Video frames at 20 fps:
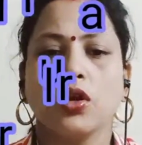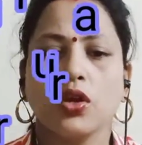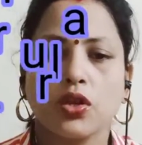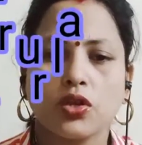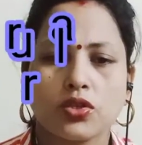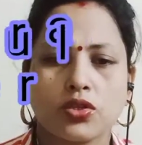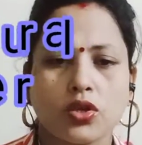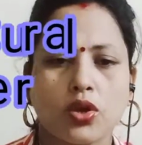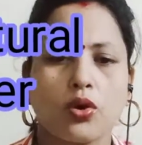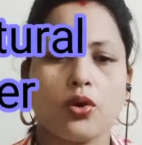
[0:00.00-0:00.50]

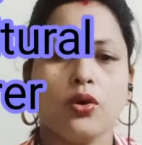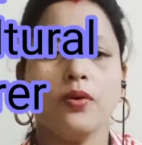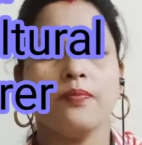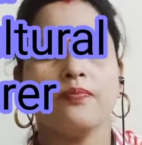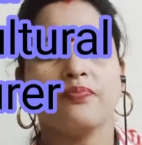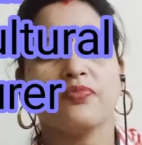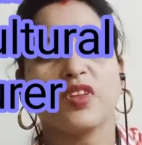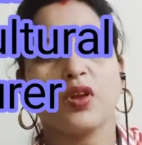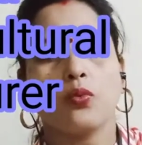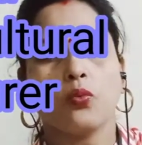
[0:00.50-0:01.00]
So,
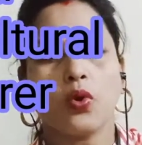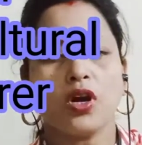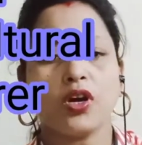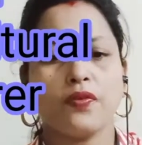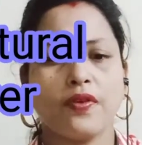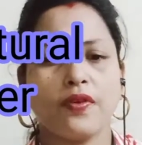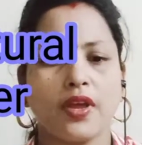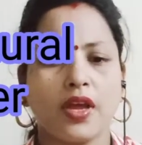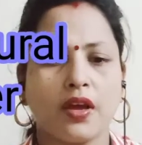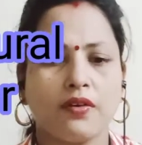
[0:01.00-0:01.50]
what
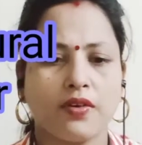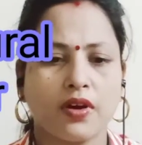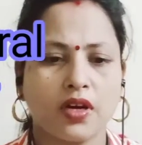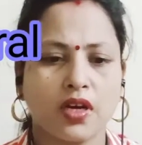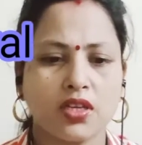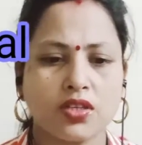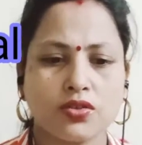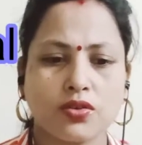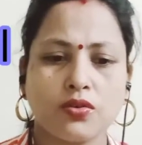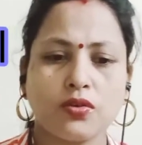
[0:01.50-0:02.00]
we have
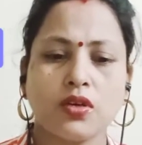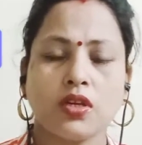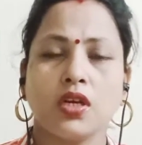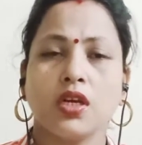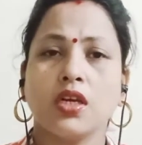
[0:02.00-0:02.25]
understood,